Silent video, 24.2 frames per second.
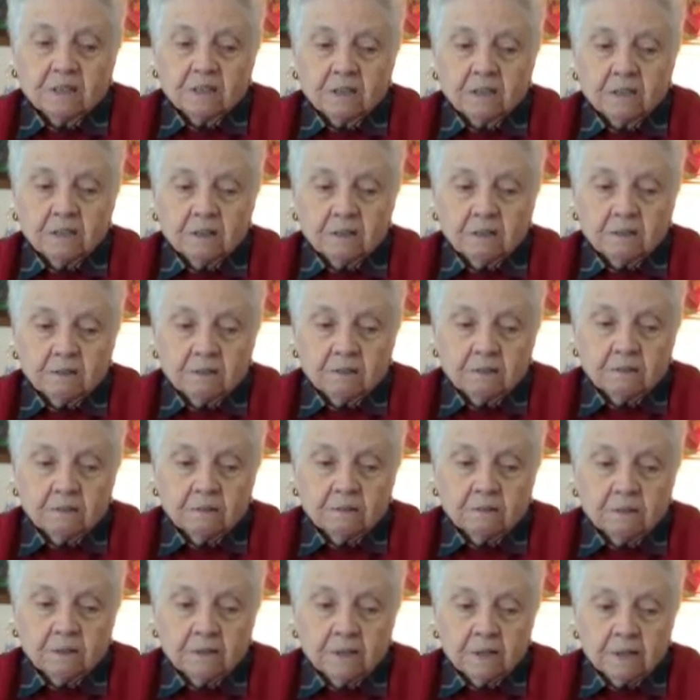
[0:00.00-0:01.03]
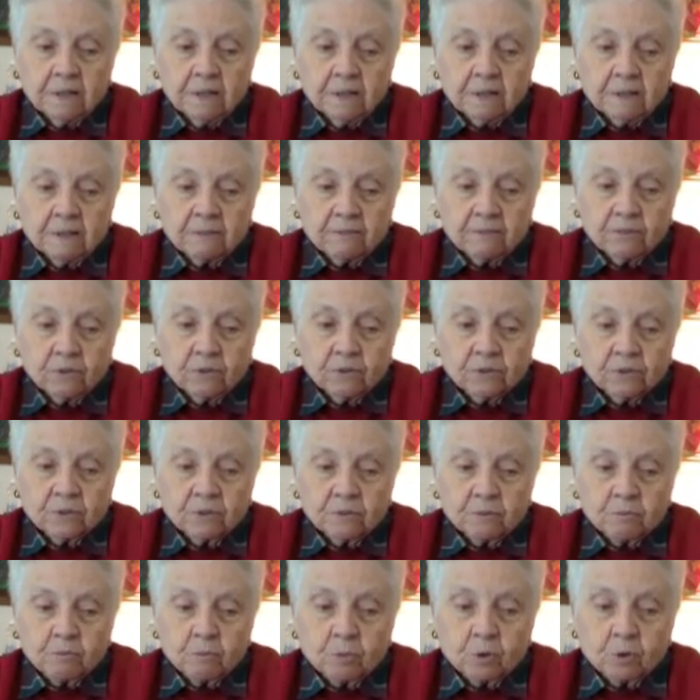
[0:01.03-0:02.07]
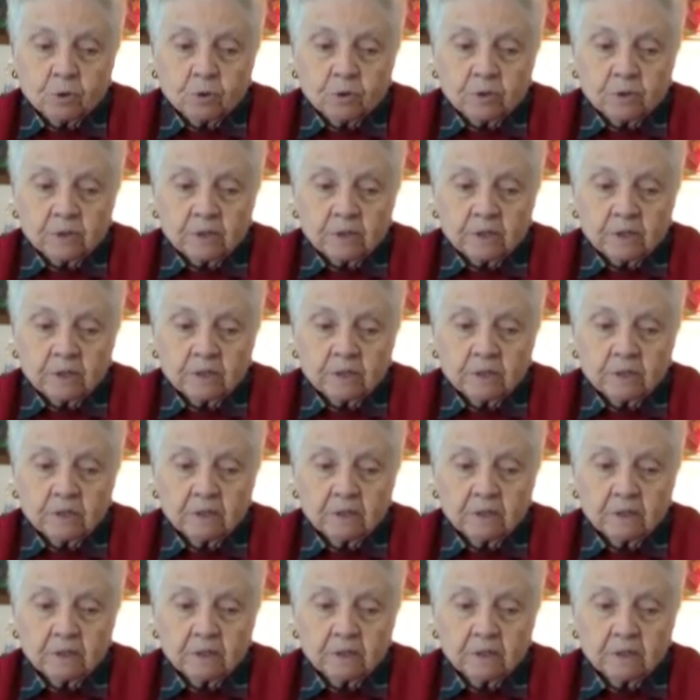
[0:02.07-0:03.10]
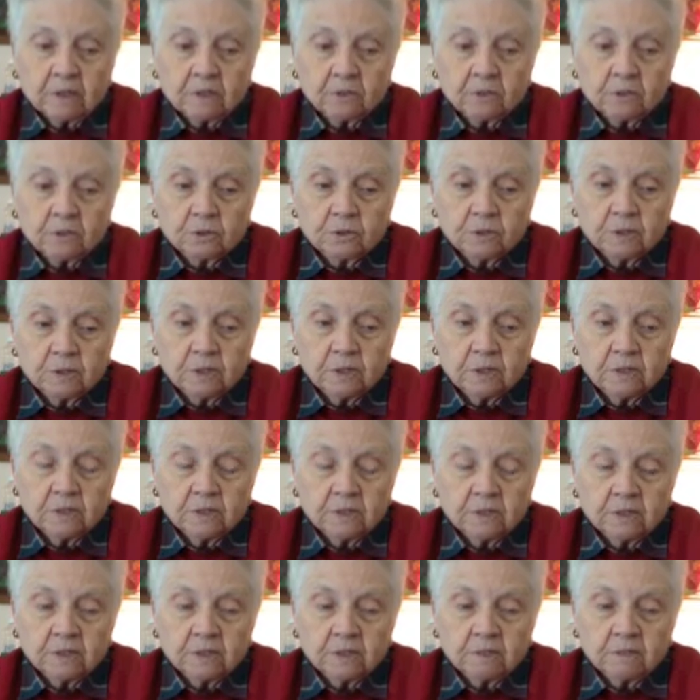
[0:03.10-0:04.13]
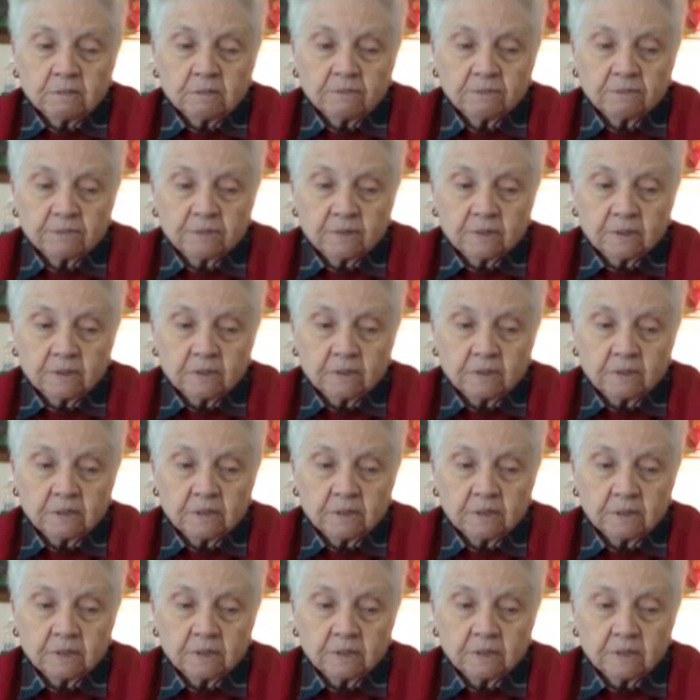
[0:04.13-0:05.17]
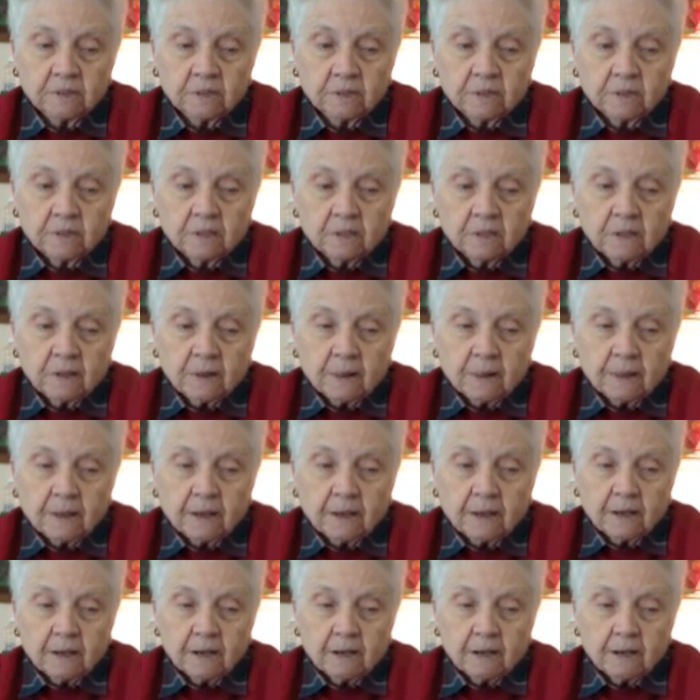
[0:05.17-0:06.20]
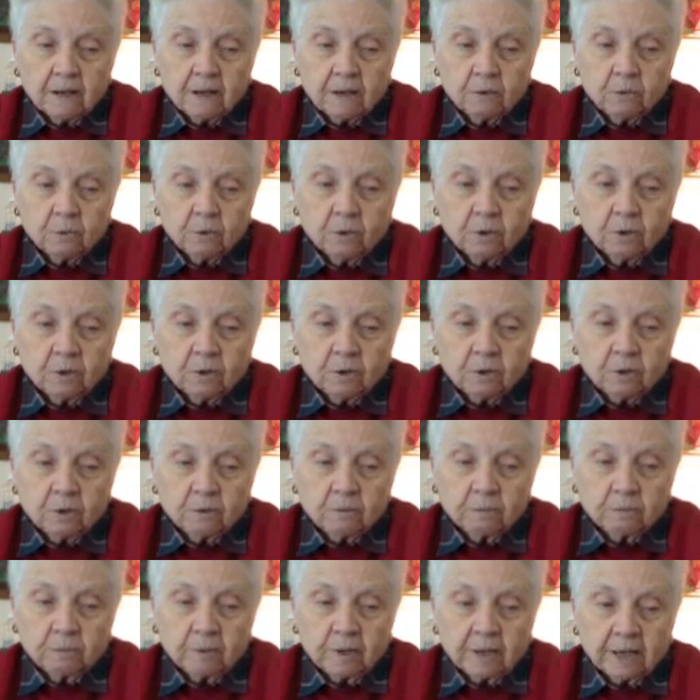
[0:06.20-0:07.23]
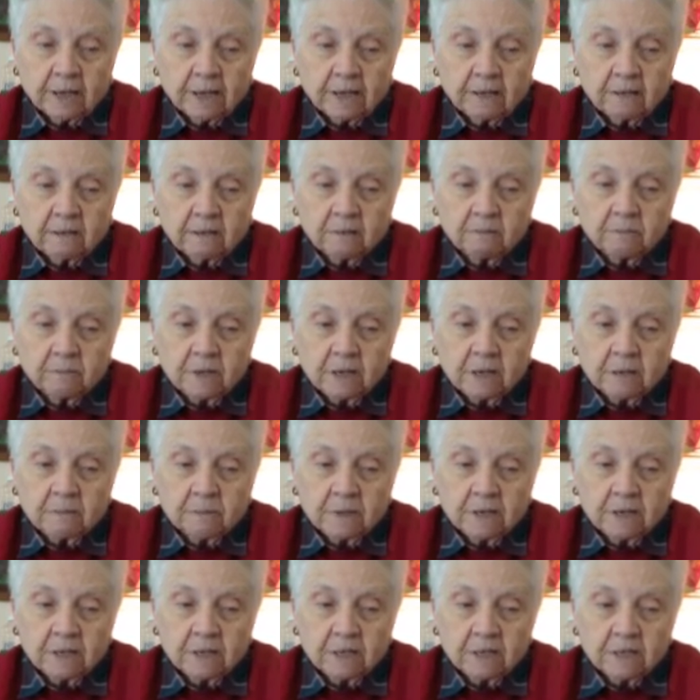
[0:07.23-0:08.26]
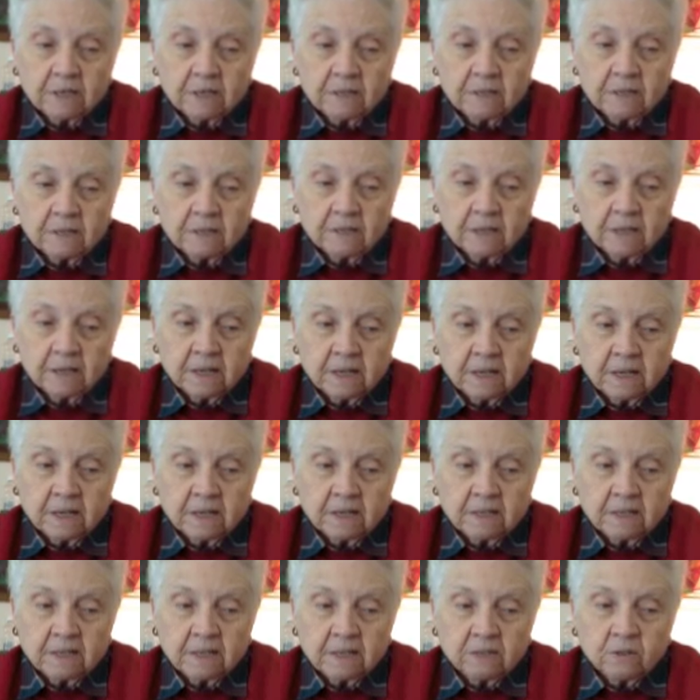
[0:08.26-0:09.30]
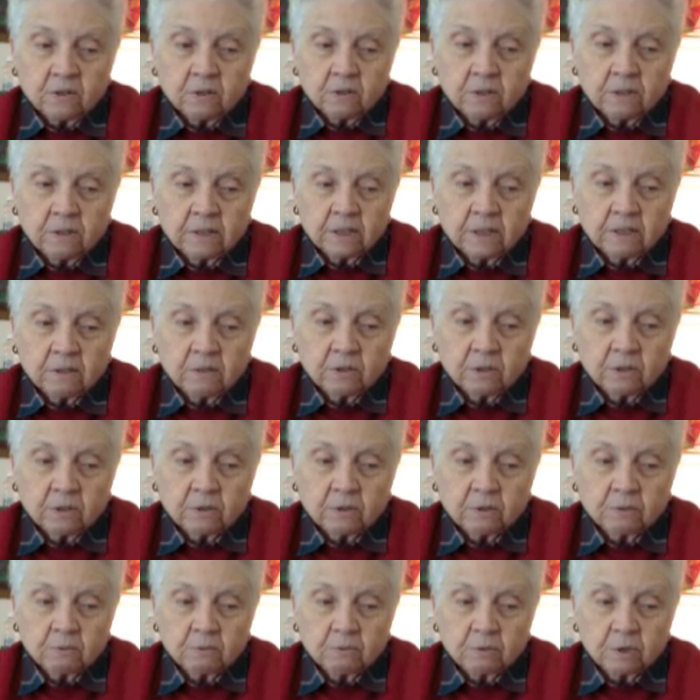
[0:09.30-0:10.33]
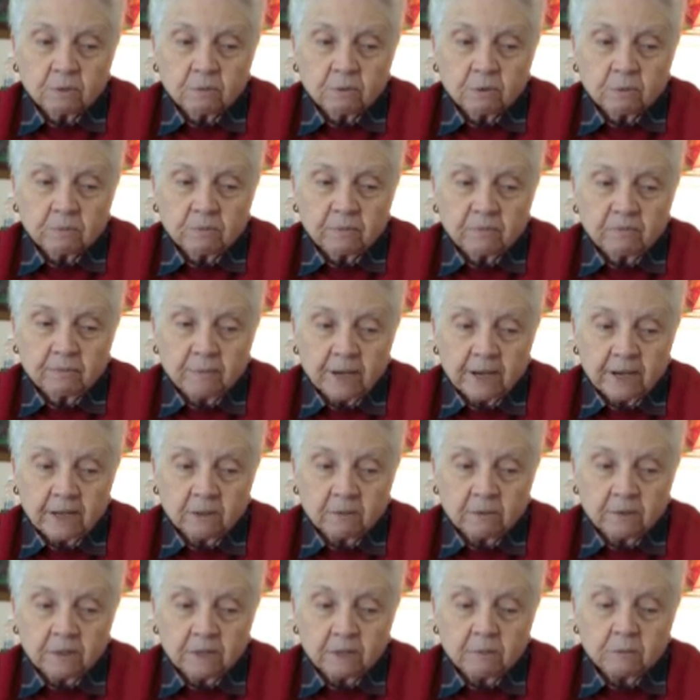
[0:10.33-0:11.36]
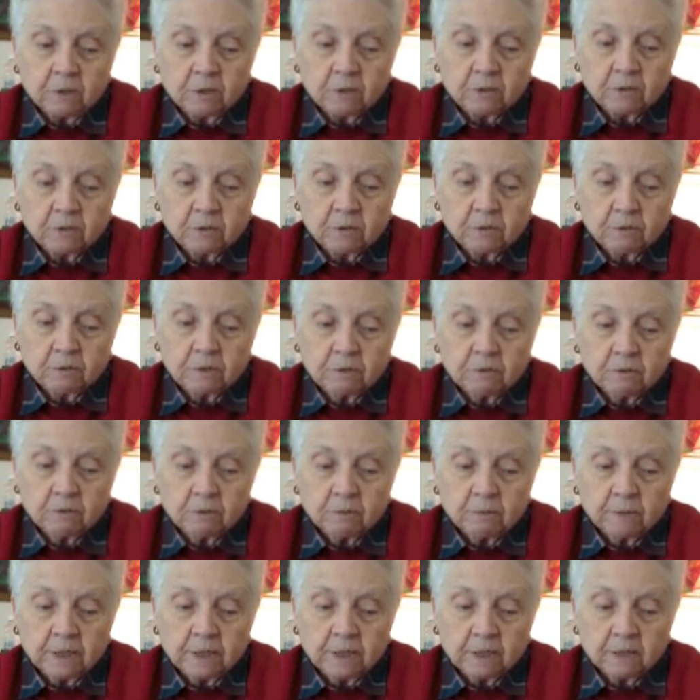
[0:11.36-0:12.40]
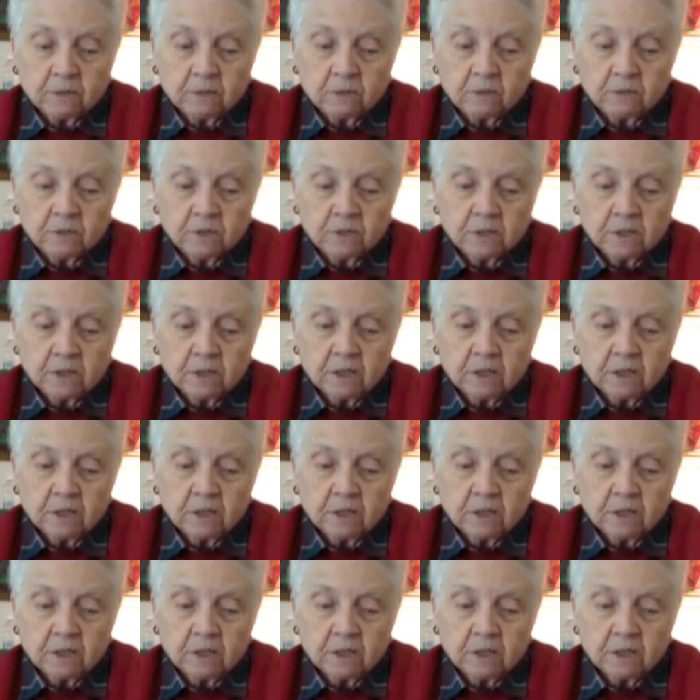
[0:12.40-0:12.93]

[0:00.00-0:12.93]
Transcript: Okay, the force of the board. The trees in front were planted by my dad. He'd gone down to the river bank when they built their 3-room house